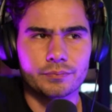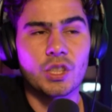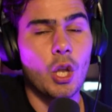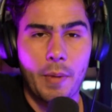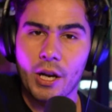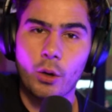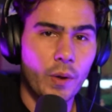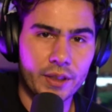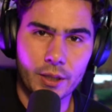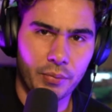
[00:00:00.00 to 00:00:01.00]
no matter
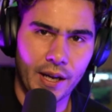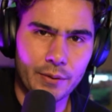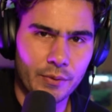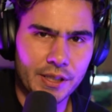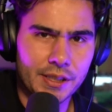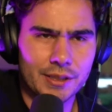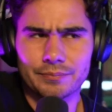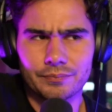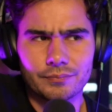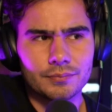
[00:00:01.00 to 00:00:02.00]
what the brand was.
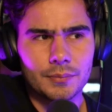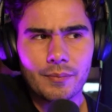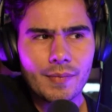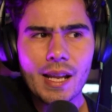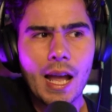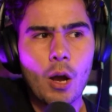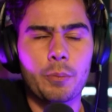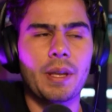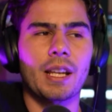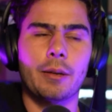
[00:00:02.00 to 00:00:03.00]
I would
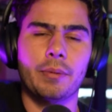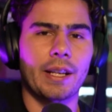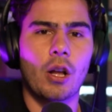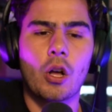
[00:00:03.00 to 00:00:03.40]
pick up like all the